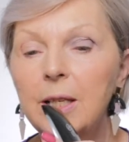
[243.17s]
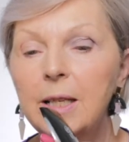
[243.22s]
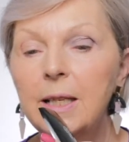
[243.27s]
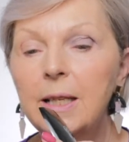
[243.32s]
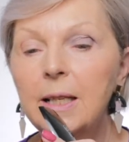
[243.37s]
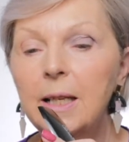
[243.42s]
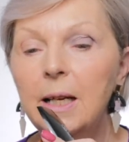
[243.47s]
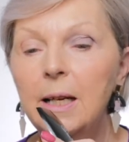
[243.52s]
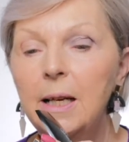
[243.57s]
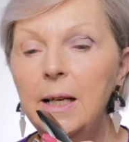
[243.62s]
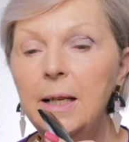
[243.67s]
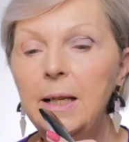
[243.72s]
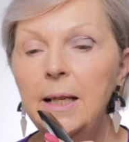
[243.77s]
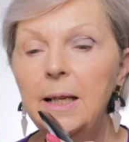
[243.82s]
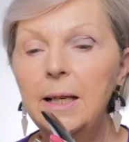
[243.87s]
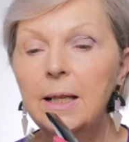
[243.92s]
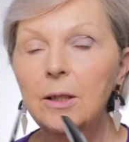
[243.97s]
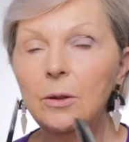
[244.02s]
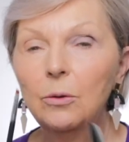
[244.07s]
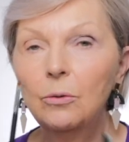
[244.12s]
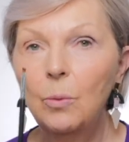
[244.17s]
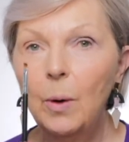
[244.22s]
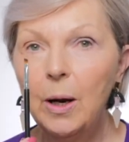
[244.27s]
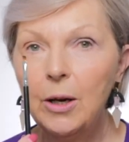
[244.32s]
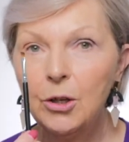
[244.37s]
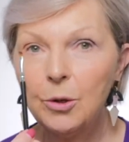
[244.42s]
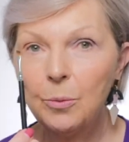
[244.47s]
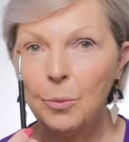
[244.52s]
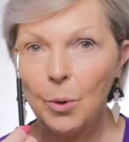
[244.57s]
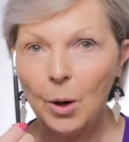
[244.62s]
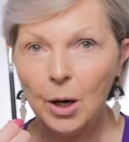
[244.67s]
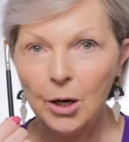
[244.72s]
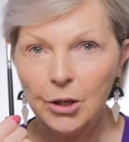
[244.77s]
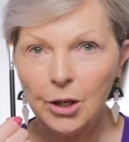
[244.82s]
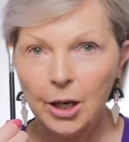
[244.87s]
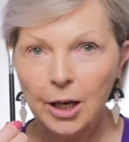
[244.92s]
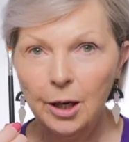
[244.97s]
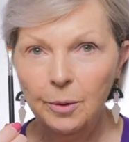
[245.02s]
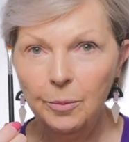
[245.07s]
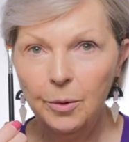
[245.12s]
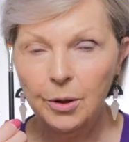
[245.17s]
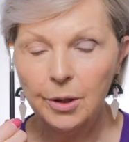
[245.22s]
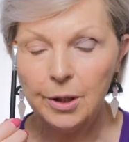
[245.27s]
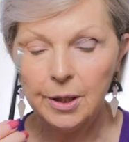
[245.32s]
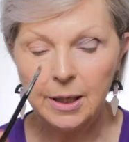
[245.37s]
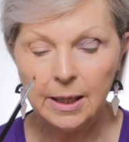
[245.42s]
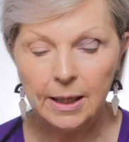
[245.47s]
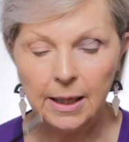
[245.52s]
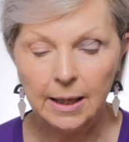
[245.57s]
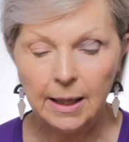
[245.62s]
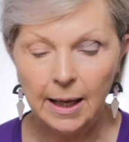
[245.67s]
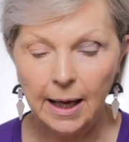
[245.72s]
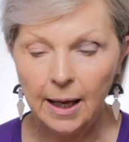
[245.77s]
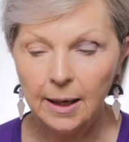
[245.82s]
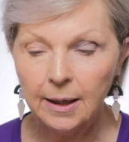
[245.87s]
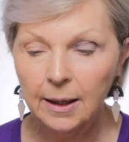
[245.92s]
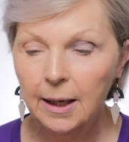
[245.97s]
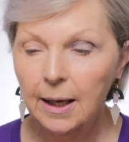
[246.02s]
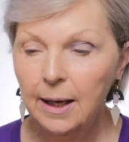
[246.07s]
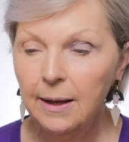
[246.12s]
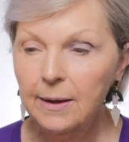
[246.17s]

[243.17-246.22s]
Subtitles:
this tiny little wedge brush, I hope you can see that.